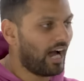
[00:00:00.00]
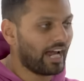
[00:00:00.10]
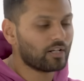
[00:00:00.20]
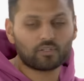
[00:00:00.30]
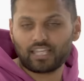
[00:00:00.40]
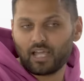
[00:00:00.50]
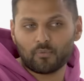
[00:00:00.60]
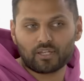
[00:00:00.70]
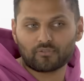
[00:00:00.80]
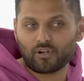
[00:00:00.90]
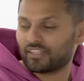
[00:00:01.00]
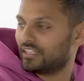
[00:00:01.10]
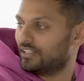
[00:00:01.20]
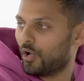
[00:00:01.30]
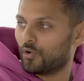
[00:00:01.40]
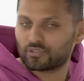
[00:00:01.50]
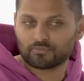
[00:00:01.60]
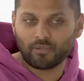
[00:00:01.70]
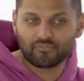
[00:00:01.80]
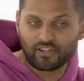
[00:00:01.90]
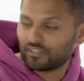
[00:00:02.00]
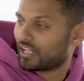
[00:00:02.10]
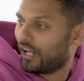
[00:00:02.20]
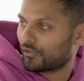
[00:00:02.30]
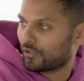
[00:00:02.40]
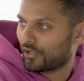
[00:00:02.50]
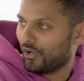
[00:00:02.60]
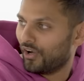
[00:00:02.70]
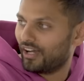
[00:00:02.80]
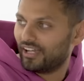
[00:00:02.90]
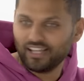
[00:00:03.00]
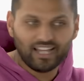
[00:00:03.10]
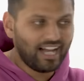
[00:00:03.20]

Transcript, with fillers: I don't care whether Radhi knows my favorite color or not.